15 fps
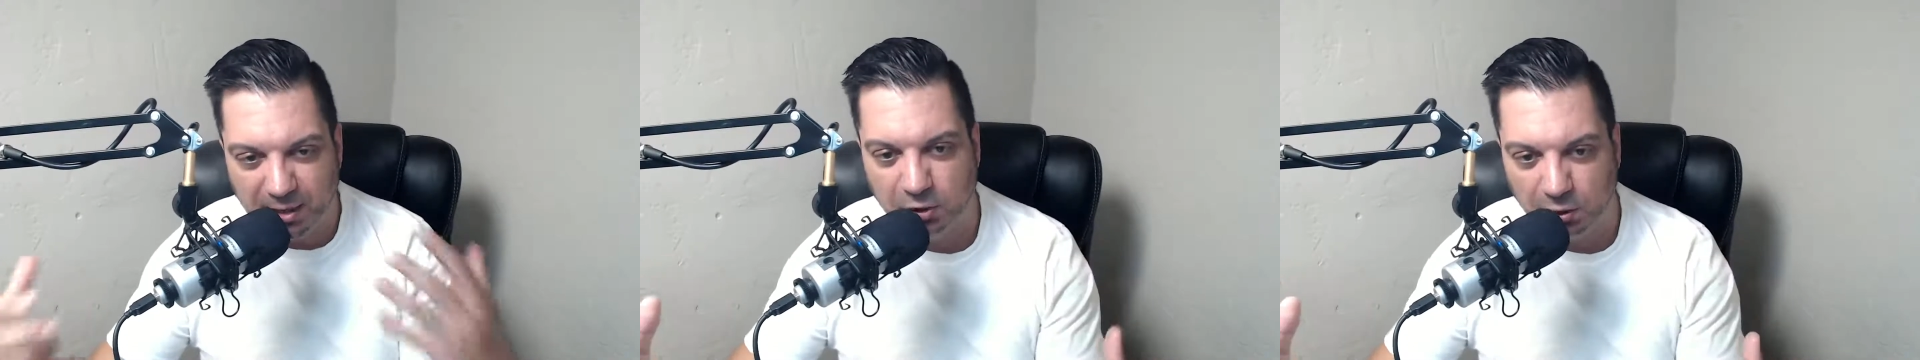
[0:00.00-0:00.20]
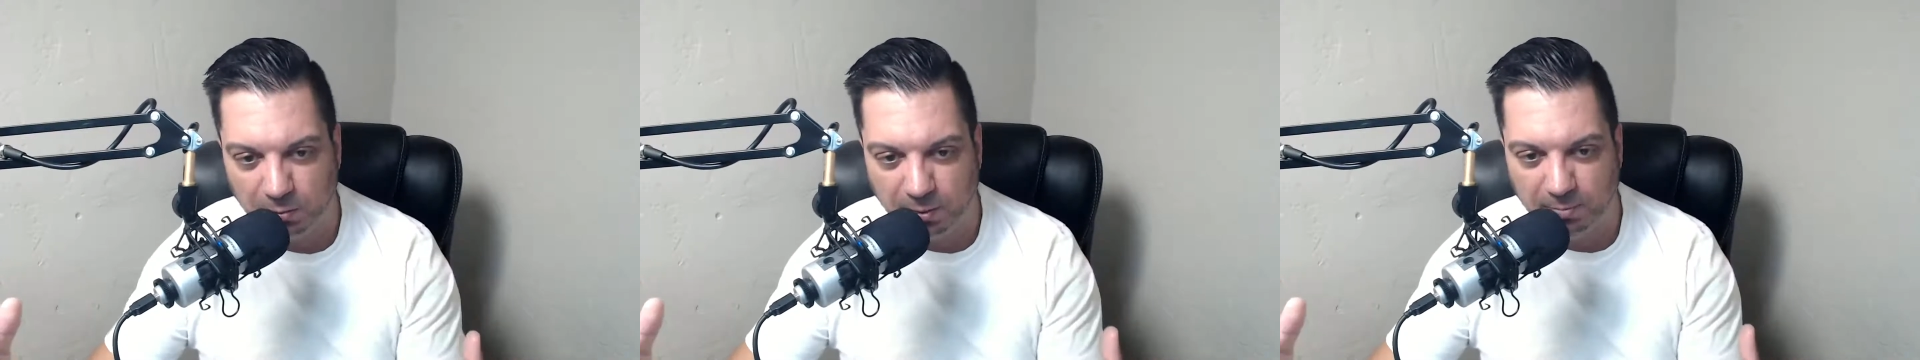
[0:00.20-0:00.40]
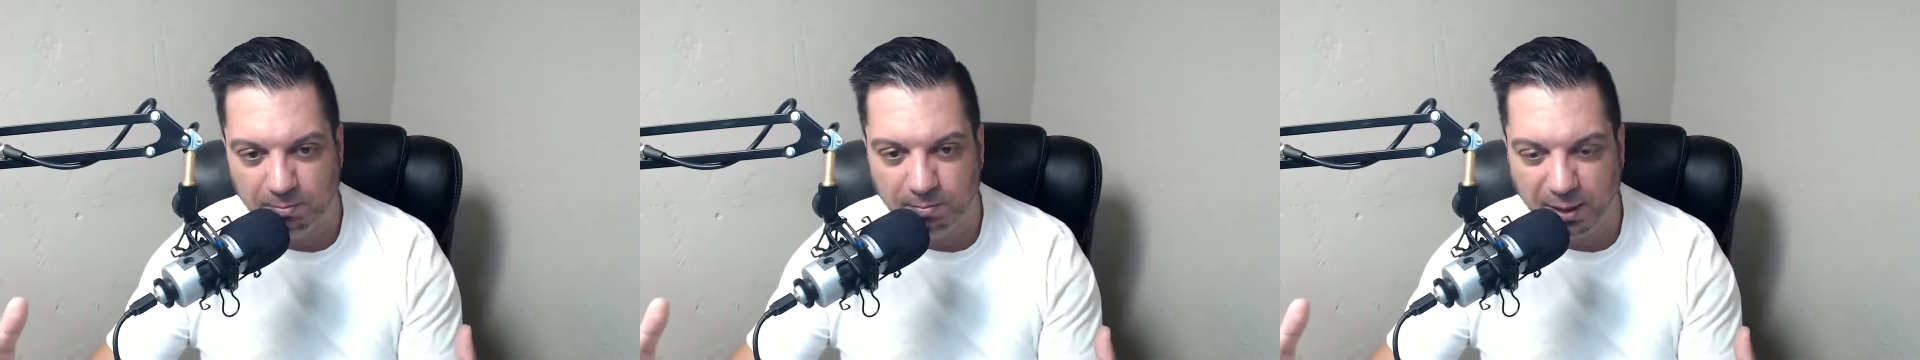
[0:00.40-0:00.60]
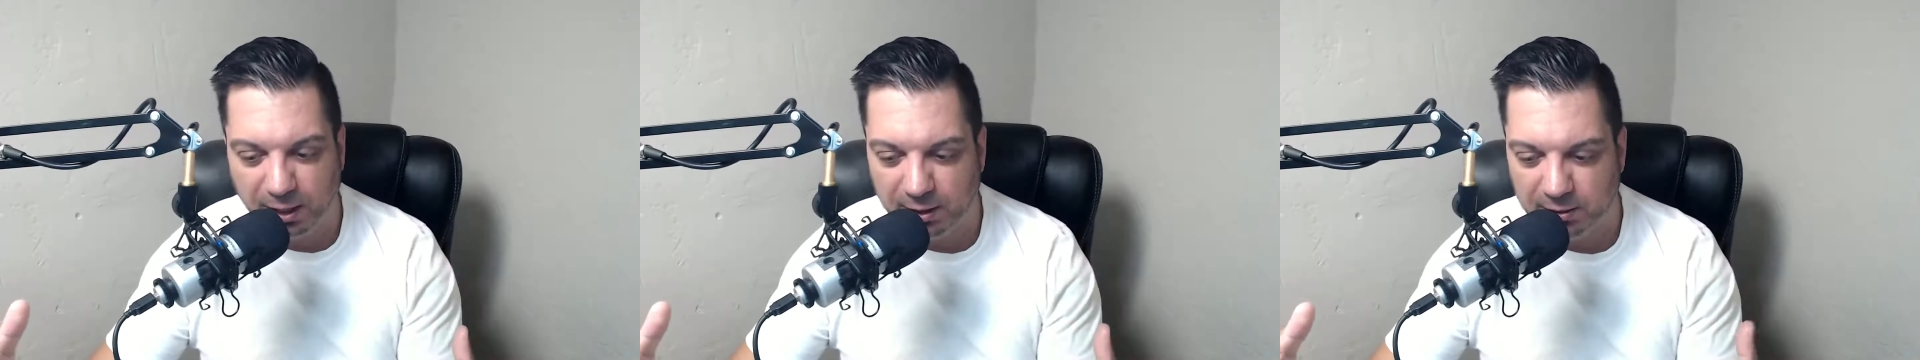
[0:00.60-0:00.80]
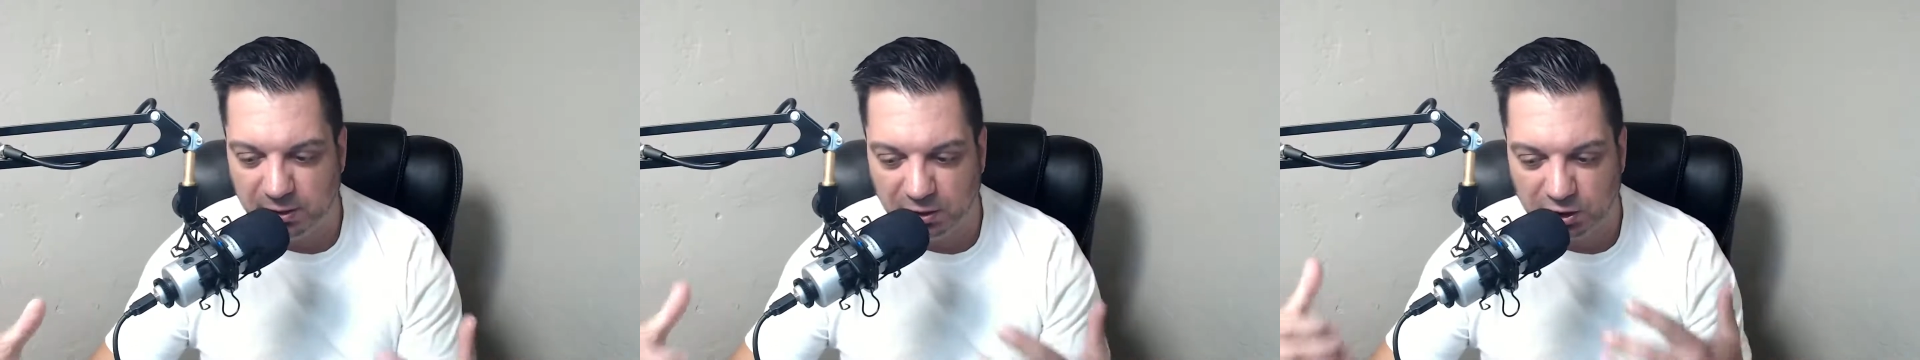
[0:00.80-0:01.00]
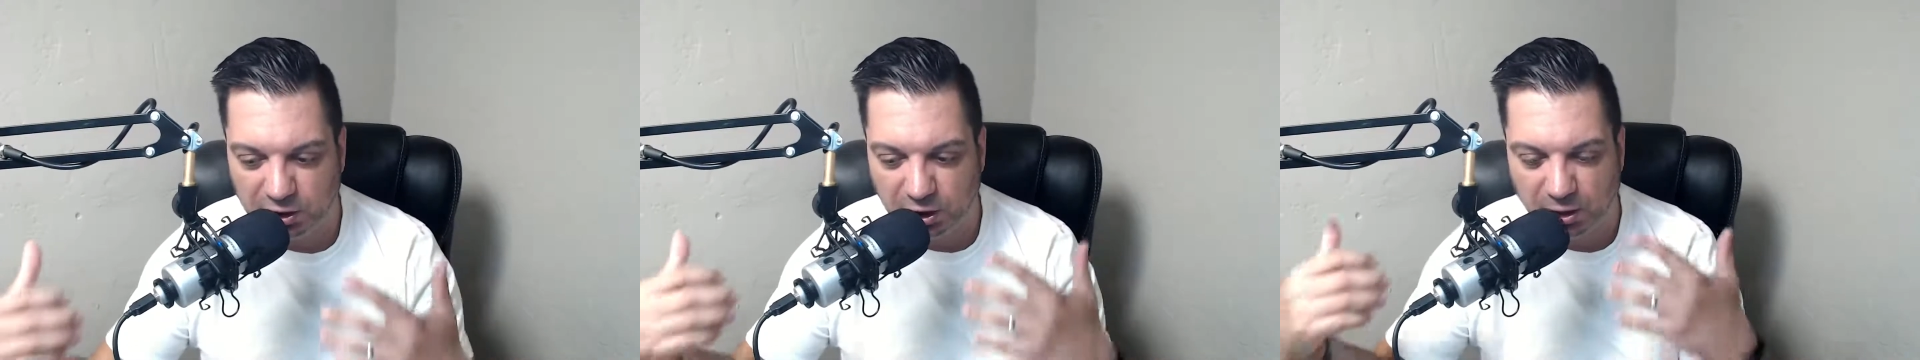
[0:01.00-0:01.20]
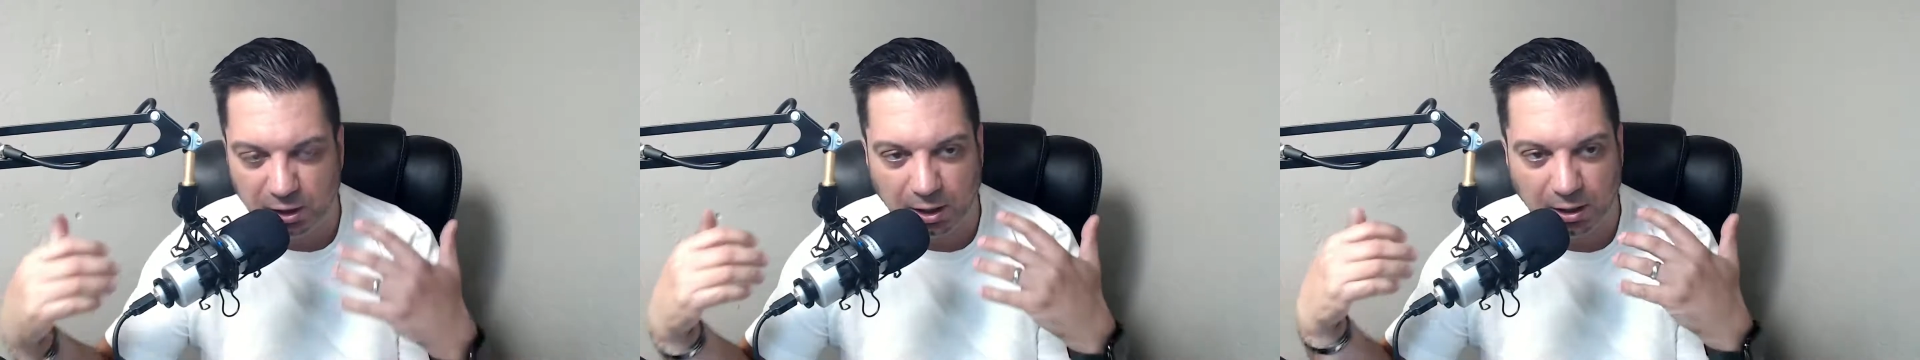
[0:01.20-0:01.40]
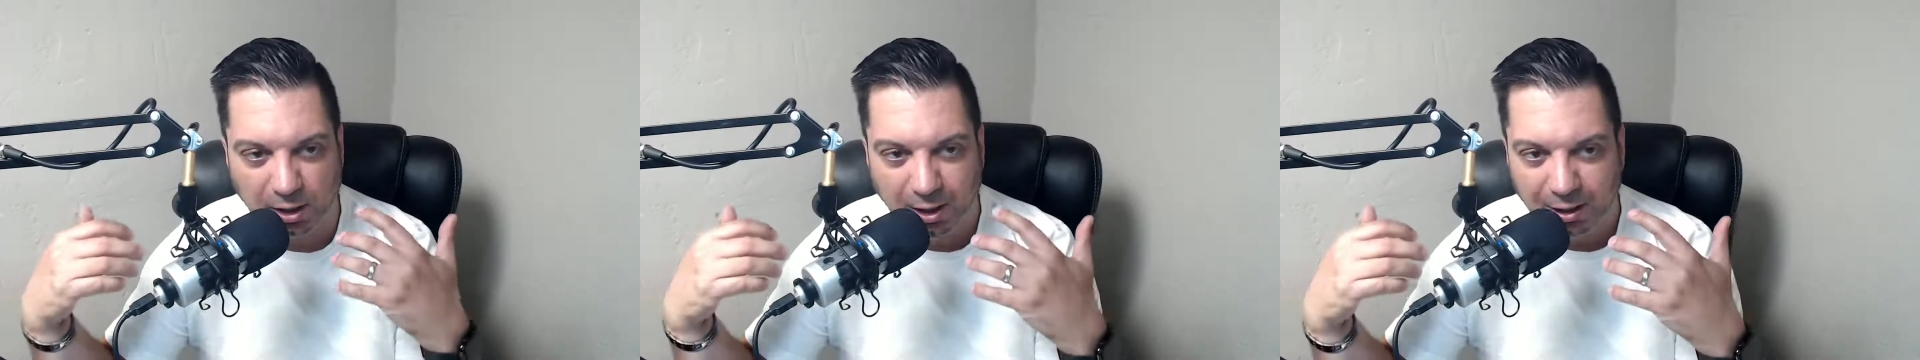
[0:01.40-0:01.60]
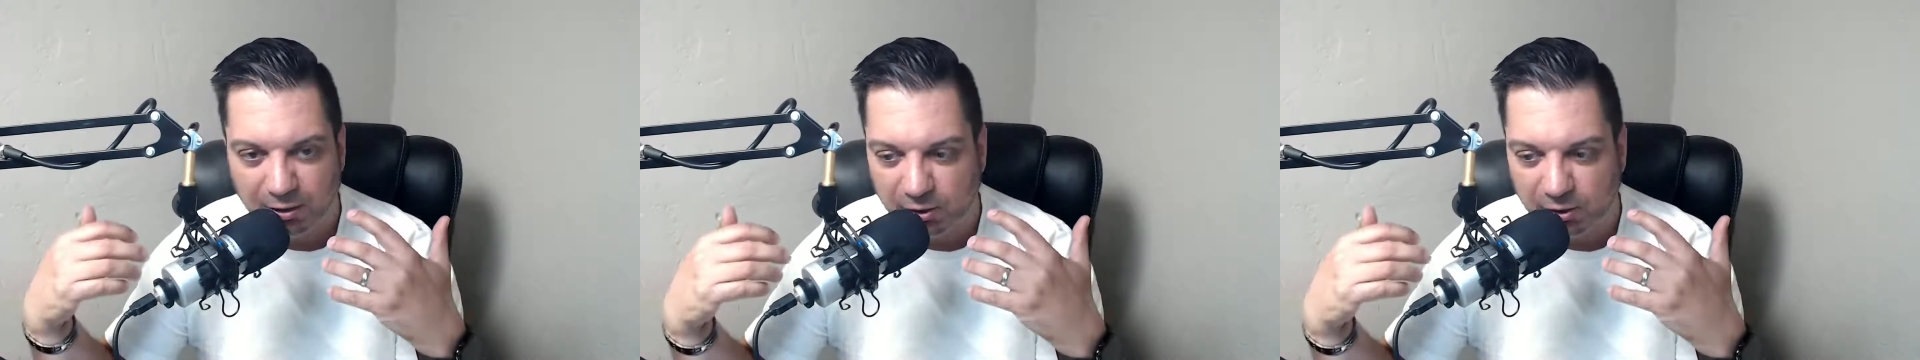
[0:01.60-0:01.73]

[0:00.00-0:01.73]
human beings that share